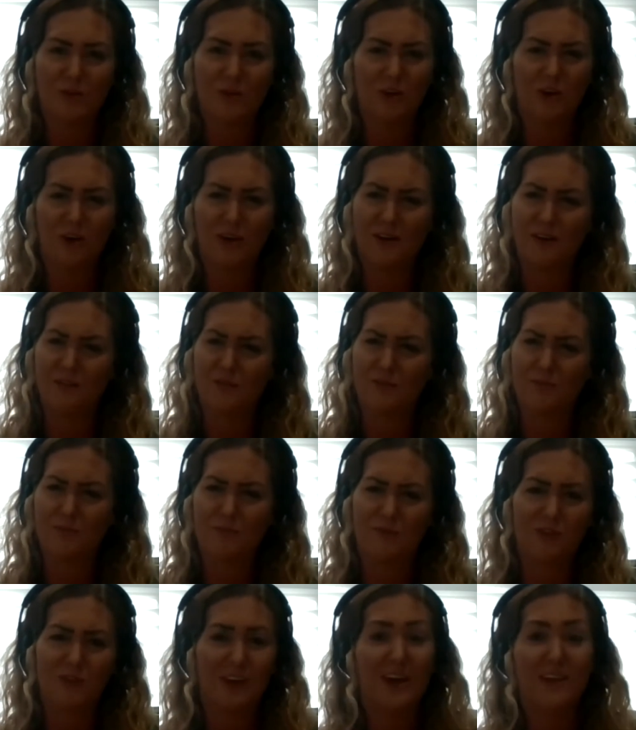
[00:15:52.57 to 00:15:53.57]
you kind of
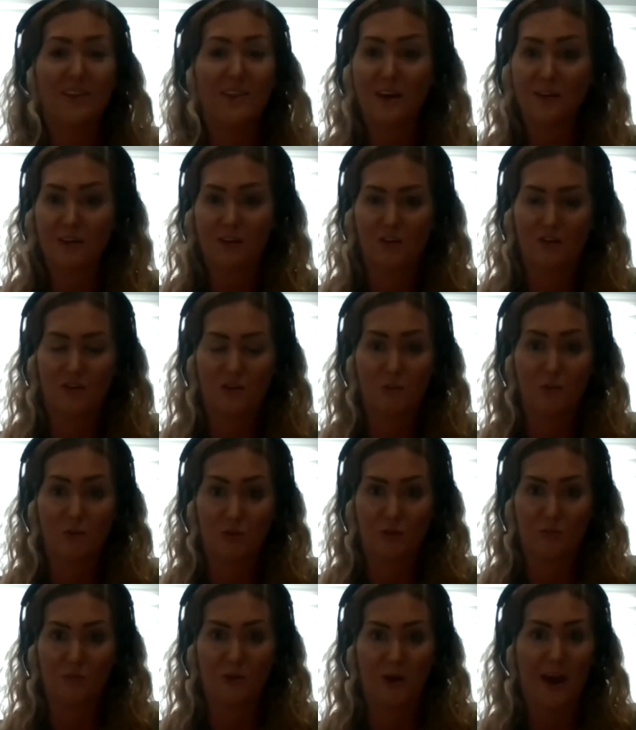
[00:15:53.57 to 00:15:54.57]
forget that because you
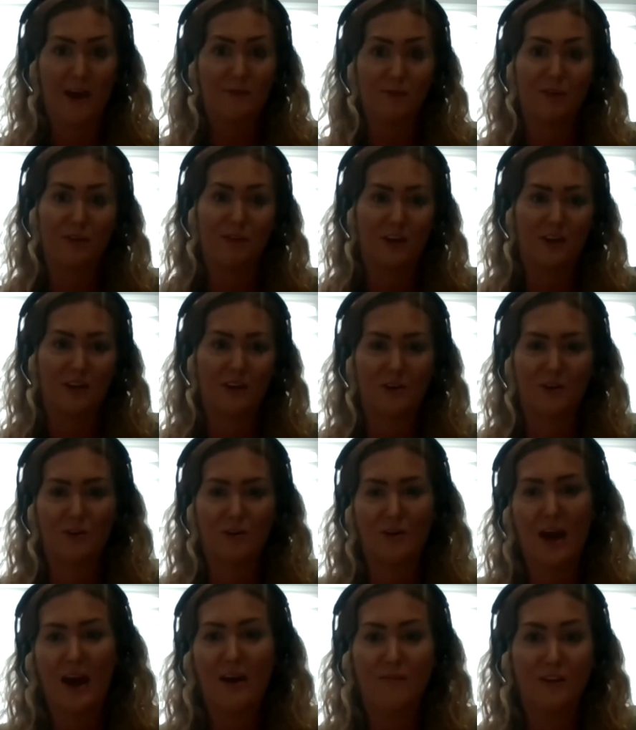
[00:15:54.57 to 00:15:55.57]
want to put everything you
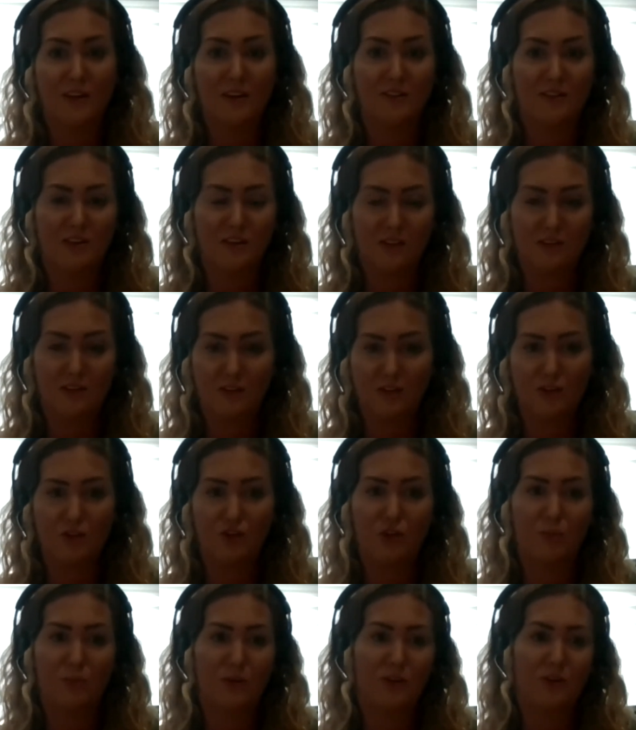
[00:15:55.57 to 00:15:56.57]
have into this new
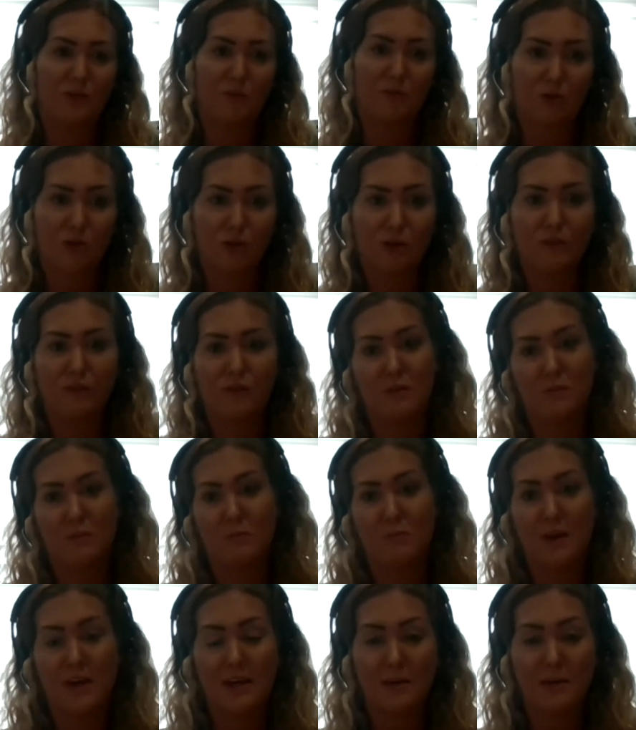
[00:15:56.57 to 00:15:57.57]
job and to prove to
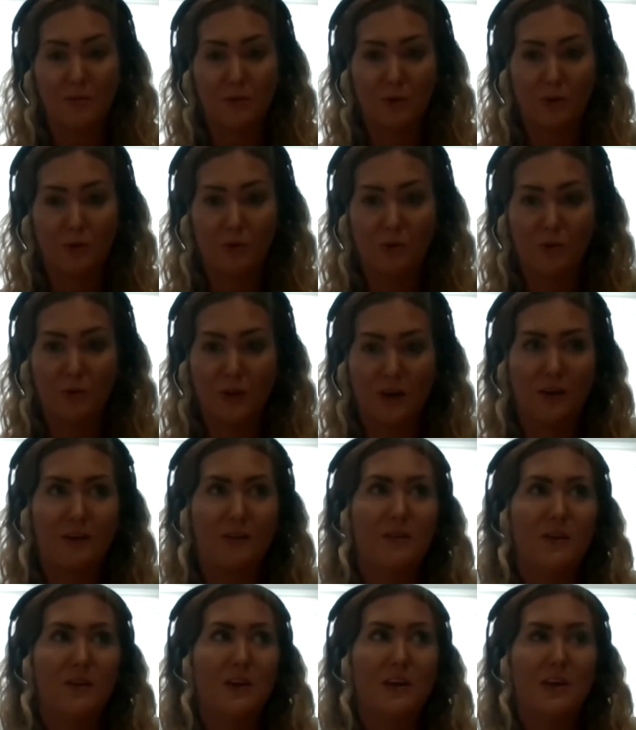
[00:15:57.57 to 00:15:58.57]
people that
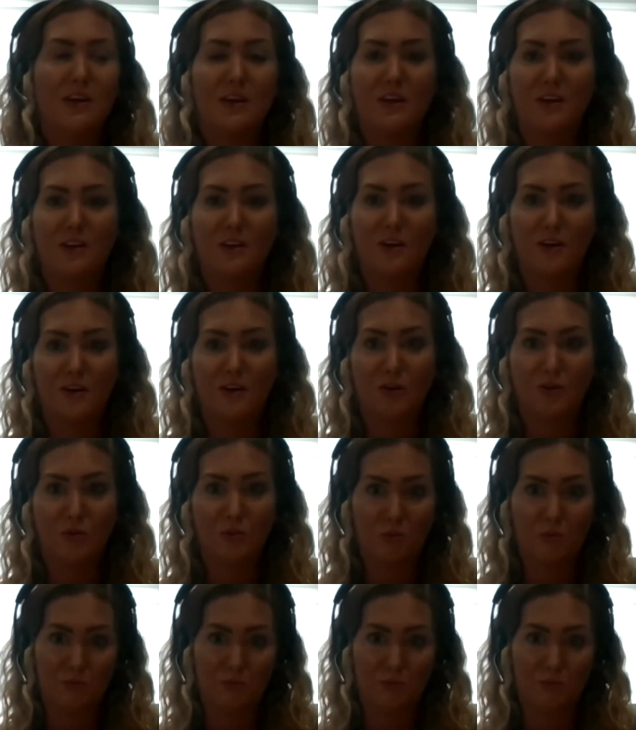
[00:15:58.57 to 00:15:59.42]
you know you're